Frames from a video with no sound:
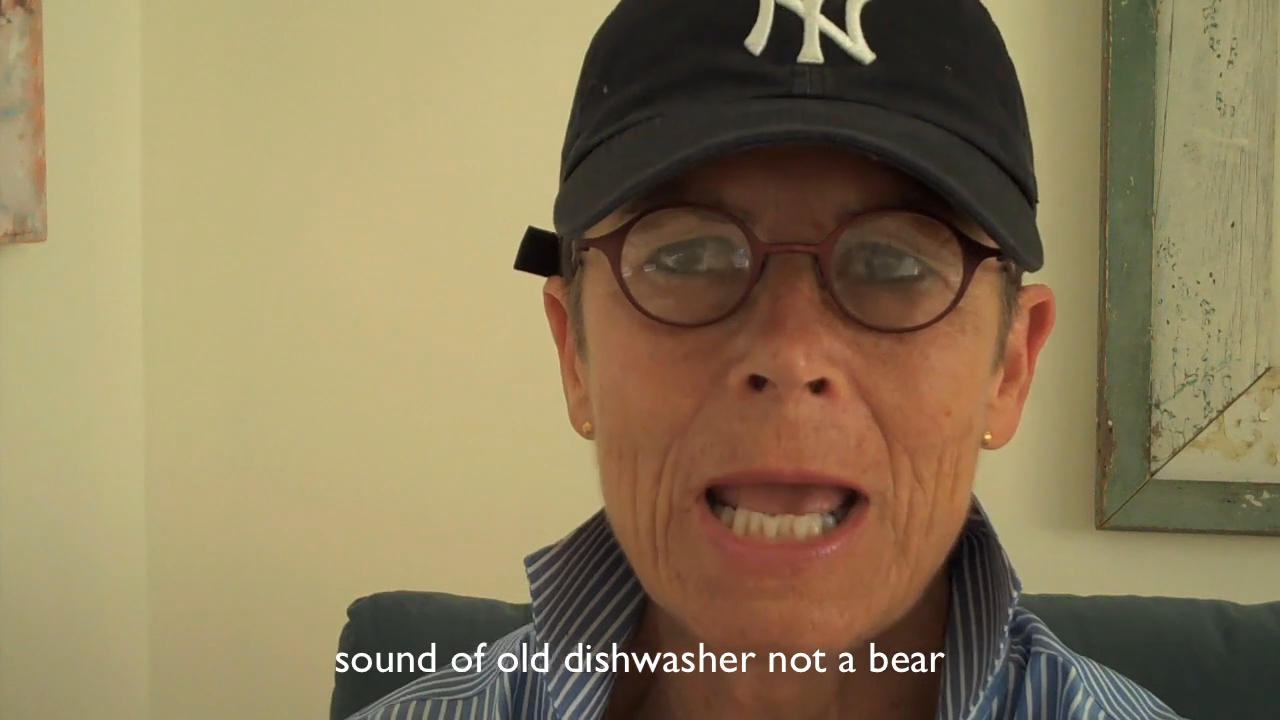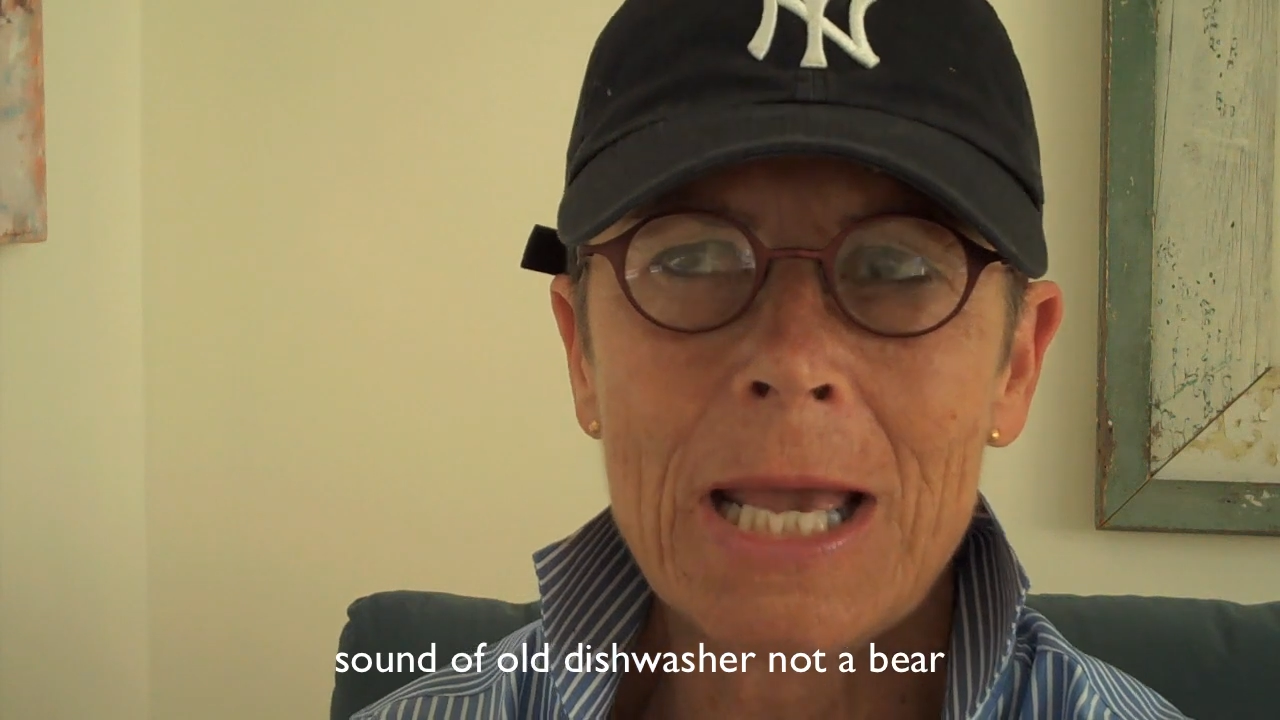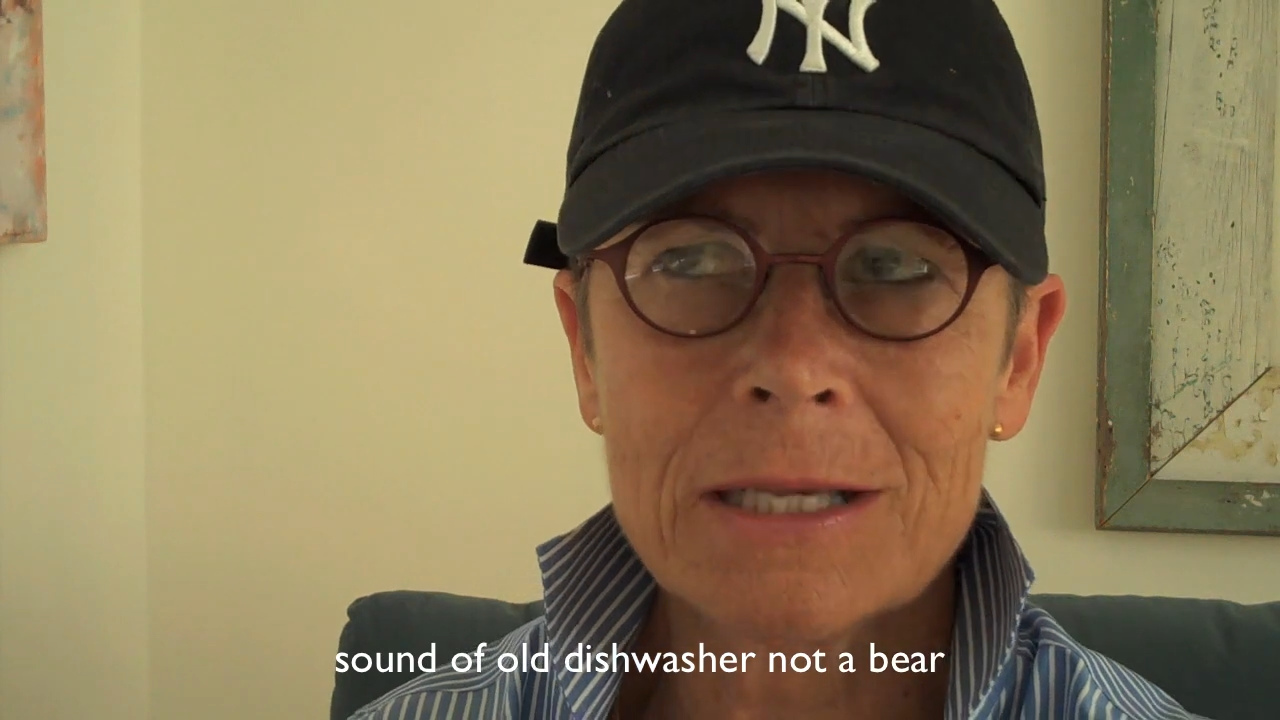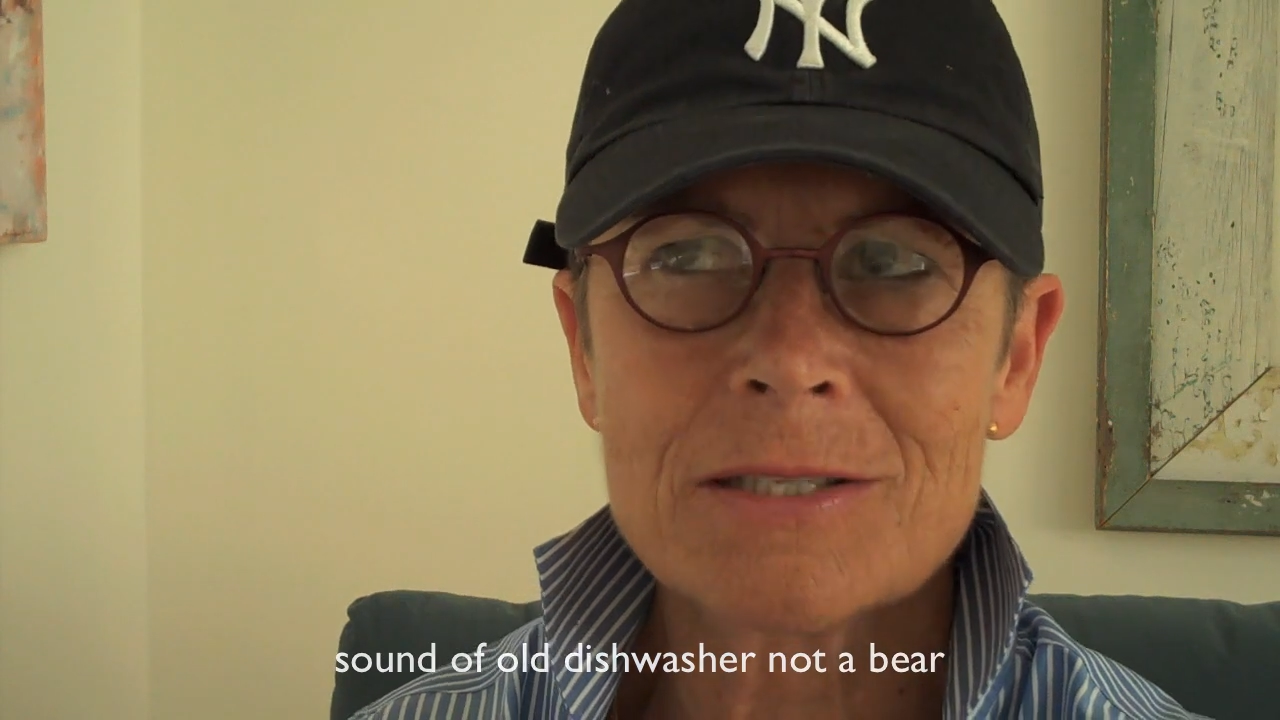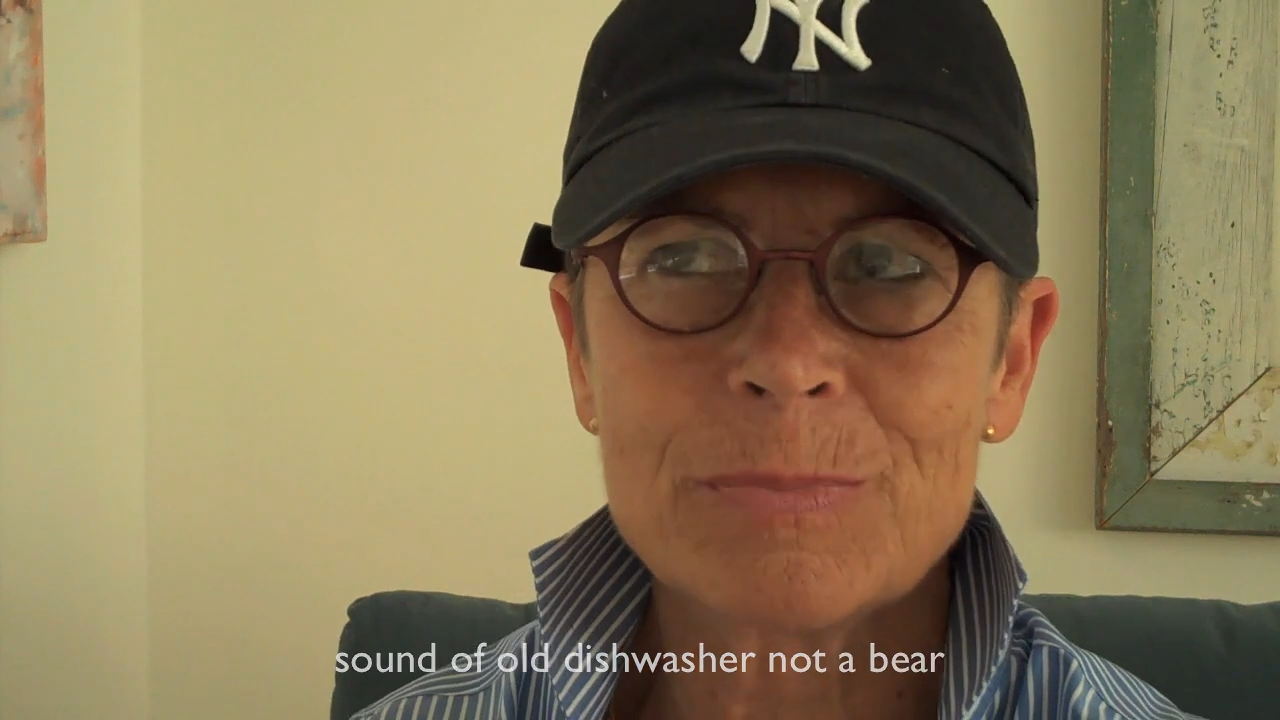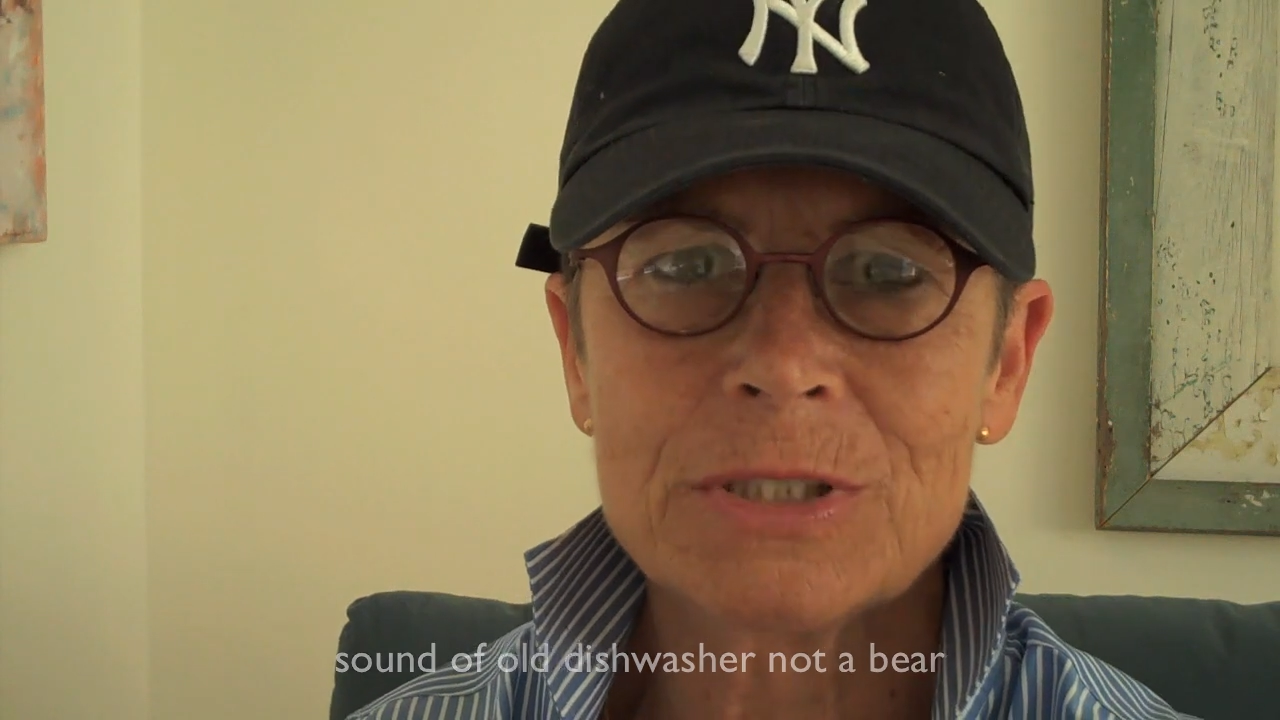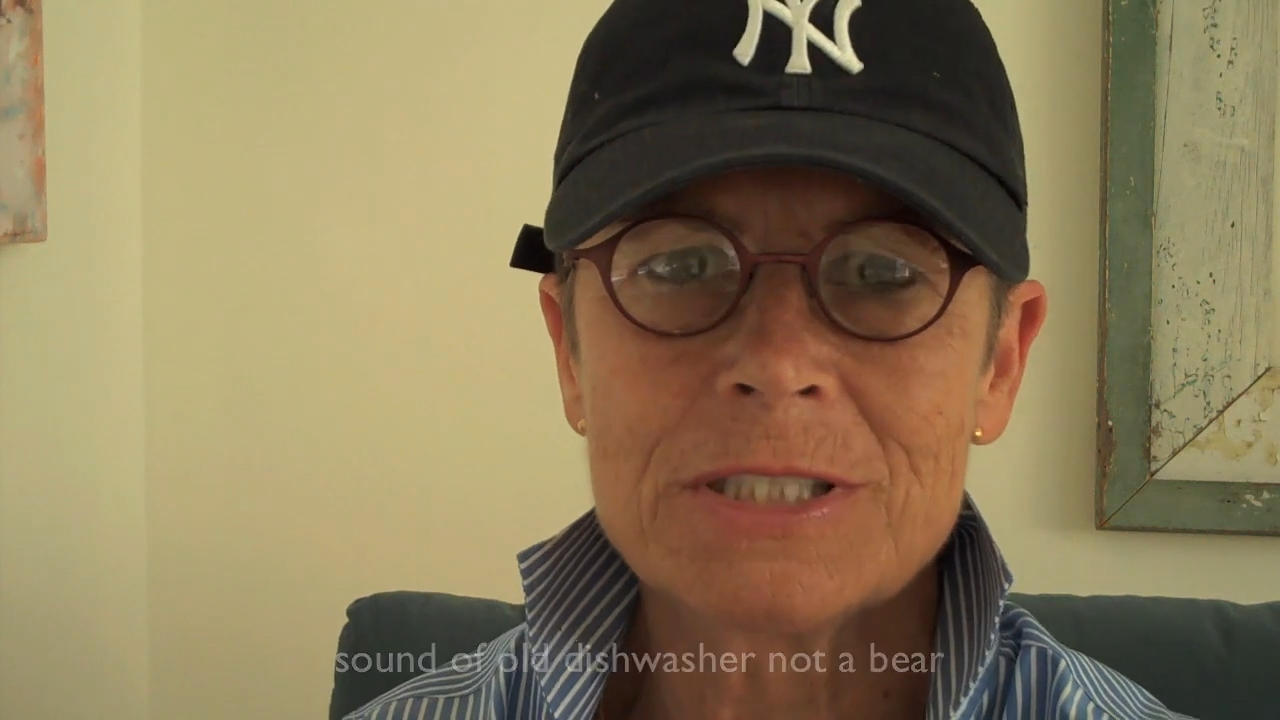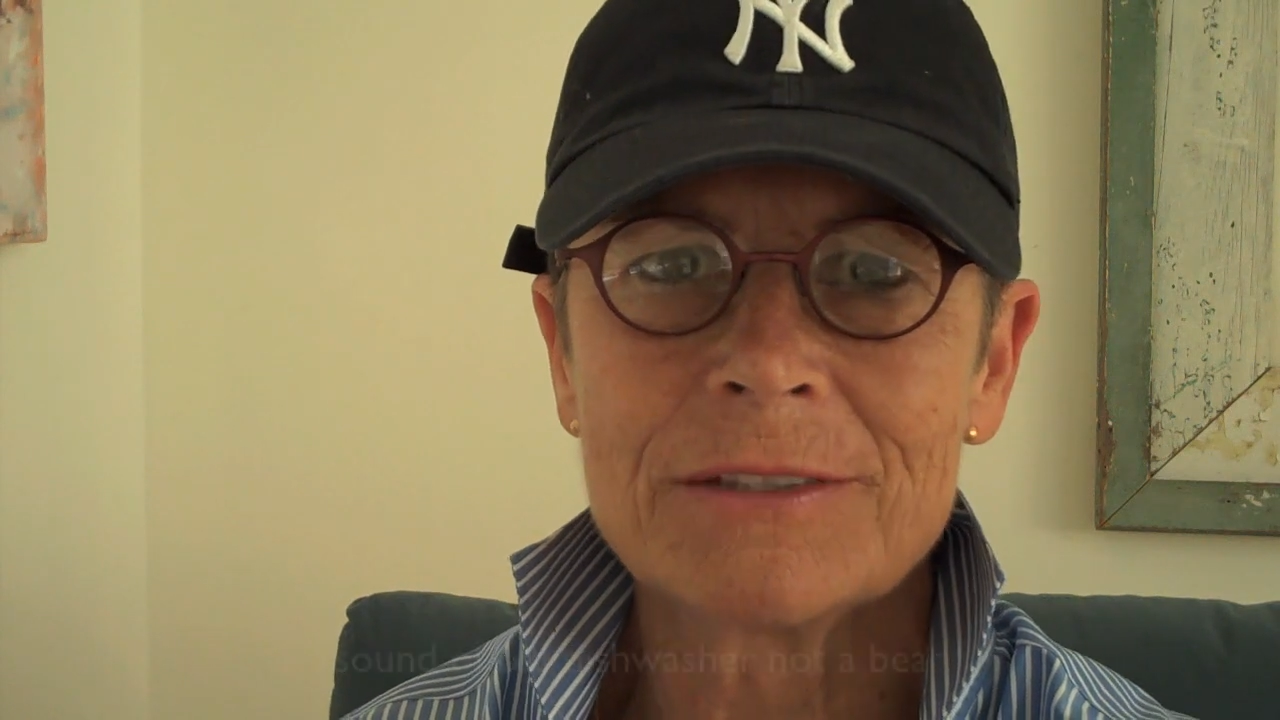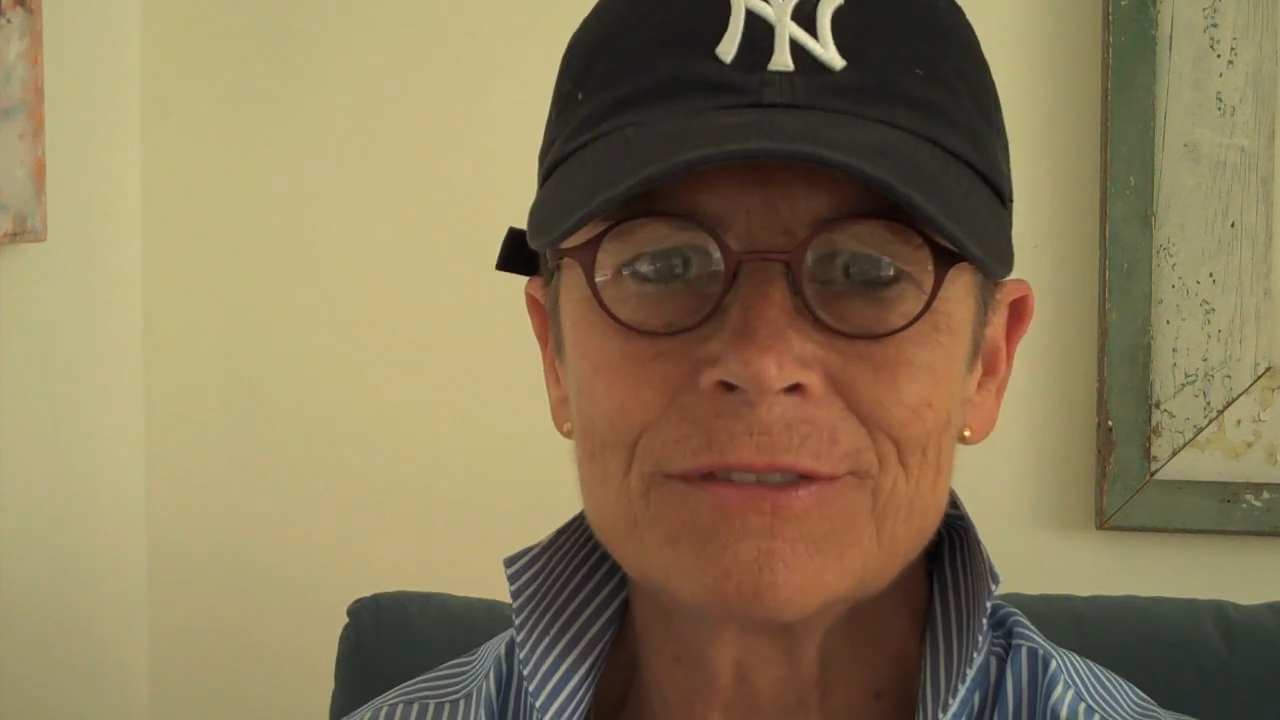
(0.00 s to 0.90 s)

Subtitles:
expletive